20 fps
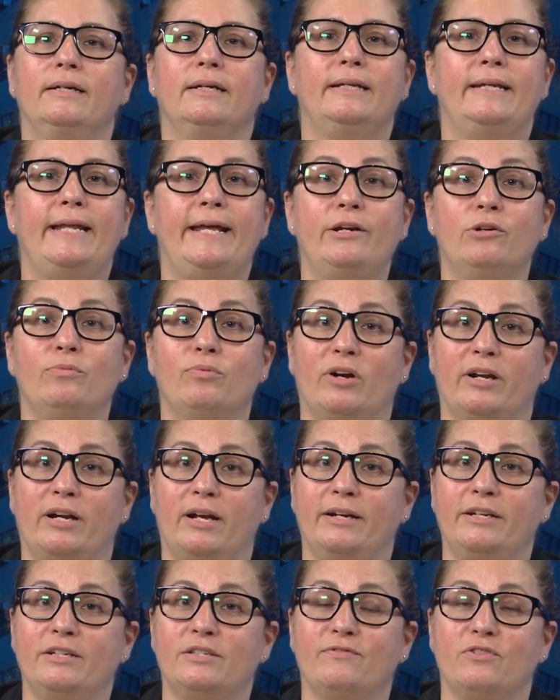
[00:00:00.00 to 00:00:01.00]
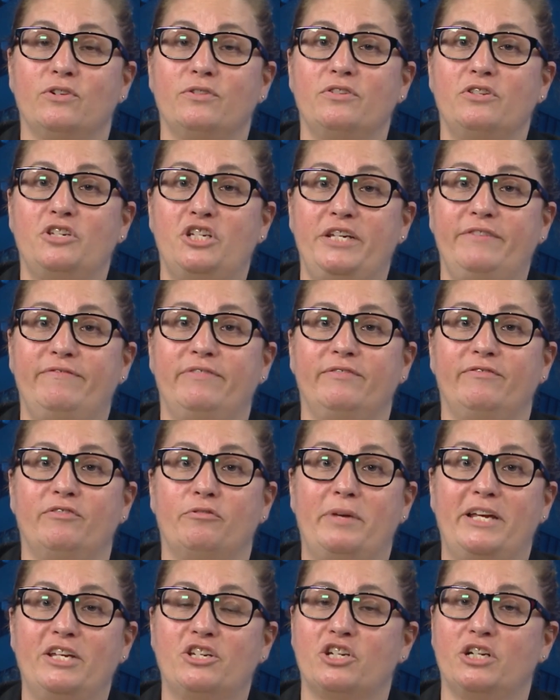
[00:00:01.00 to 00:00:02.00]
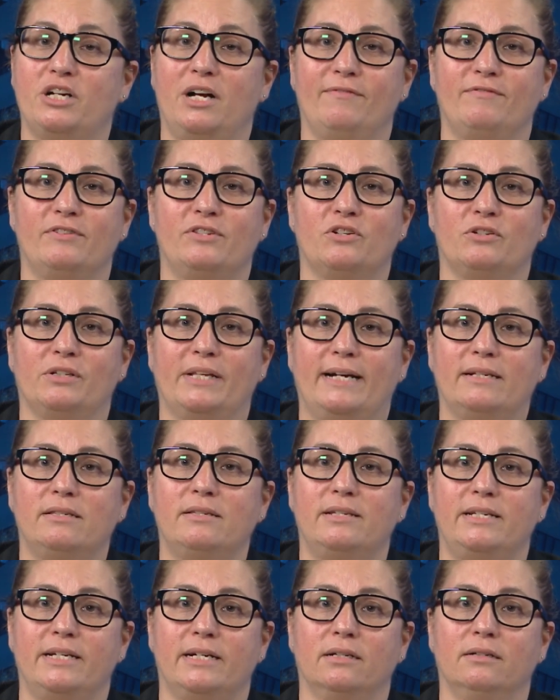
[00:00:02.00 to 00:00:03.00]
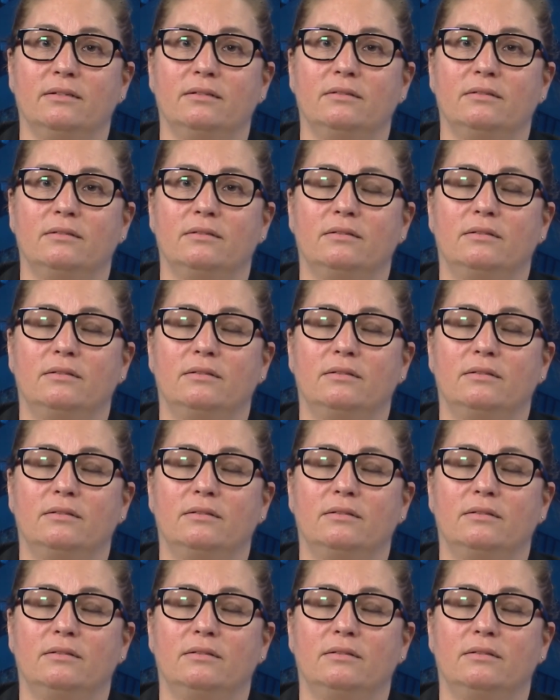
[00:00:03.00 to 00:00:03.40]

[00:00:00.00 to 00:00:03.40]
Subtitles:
NATO brought on its first Chief Information Officer last year,